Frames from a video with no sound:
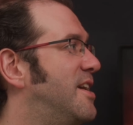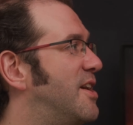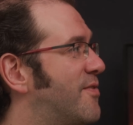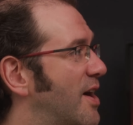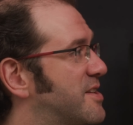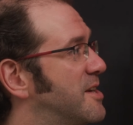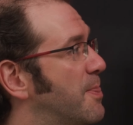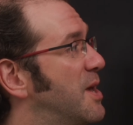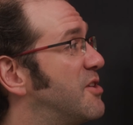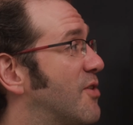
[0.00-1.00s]
In fact,
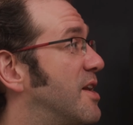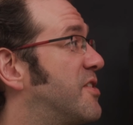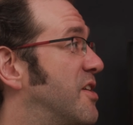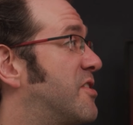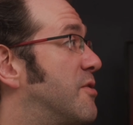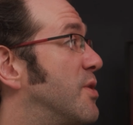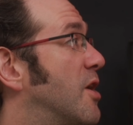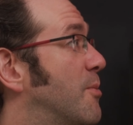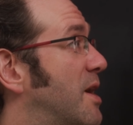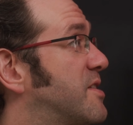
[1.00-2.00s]
Israel insisted we go
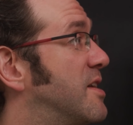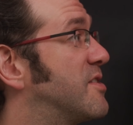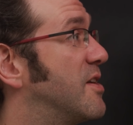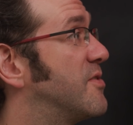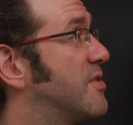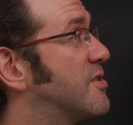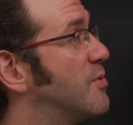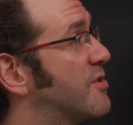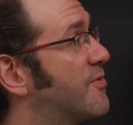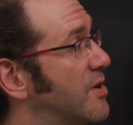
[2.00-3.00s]
back to his after to
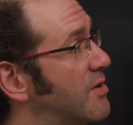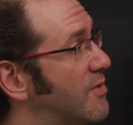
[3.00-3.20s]
watch Fury